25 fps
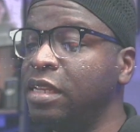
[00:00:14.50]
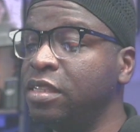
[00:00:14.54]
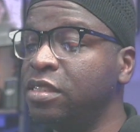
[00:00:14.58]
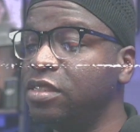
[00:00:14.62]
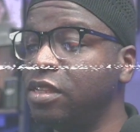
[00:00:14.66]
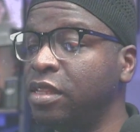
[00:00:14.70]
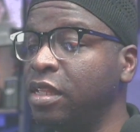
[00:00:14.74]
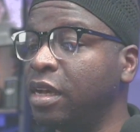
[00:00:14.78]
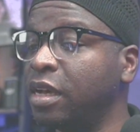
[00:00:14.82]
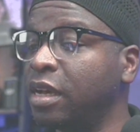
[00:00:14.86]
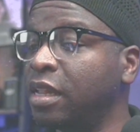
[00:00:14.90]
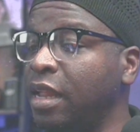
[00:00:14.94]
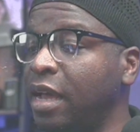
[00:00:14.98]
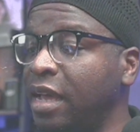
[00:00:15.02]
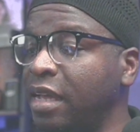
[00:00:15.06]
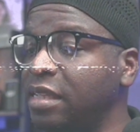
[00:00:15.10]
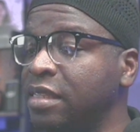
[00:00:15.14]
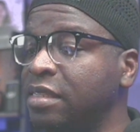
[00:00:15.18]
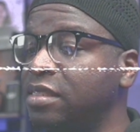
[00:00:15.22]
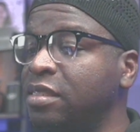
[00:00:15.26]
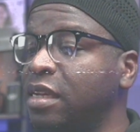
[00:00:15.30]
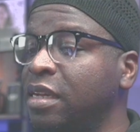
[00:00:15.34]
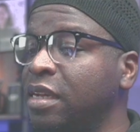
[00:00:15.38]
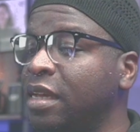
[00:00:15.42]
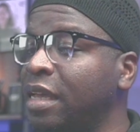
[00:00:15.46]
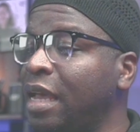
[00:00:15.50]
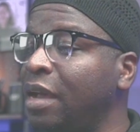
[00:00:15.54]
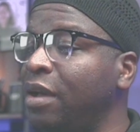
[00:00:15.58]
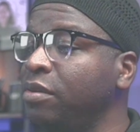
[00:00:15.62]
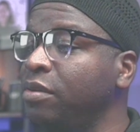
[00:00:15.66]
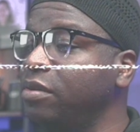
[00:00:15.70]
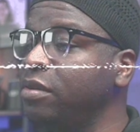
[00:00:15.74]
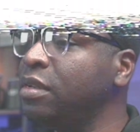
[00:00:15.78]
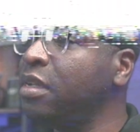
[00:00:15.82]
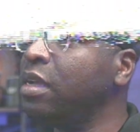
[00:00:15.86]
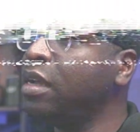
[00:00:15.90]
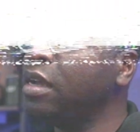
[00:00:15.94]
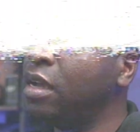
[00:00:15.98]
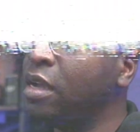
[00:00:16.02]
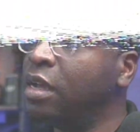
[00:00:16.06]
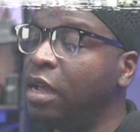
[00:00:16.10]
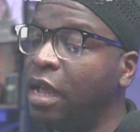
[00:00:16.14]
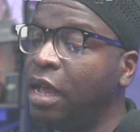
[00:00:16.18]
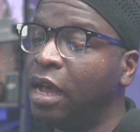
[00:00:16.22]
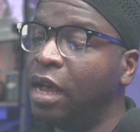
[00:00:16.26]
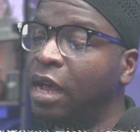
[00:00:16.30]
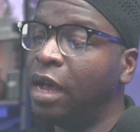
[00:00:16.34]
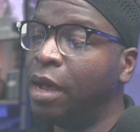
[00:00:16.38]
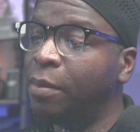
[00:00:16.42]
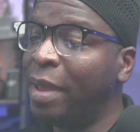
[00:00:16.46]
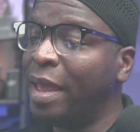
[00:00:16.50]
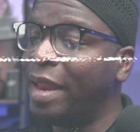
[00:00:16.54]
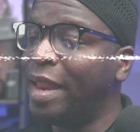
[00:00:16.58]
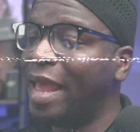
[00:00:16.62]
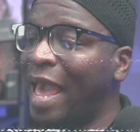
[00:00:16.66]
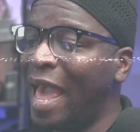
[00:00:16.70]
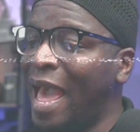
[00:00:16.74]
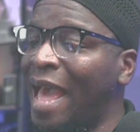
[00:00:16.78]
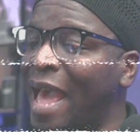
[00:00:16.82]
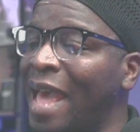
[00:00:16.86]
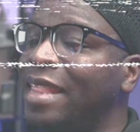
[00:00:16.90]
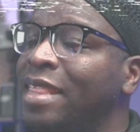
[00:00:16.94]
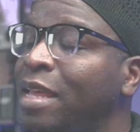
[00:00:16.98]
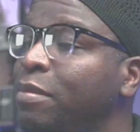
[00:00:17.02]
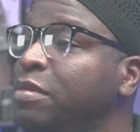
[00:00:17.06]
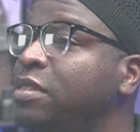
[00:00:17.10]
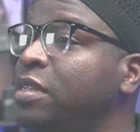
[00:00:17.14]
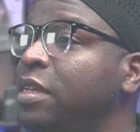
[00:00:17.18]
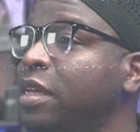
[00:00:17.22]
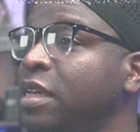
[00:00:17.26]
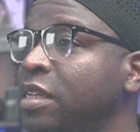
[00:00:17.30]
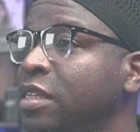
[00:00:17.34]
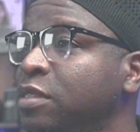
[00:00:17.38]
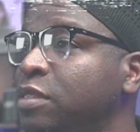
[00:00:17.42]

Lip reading: in to the client's account and add them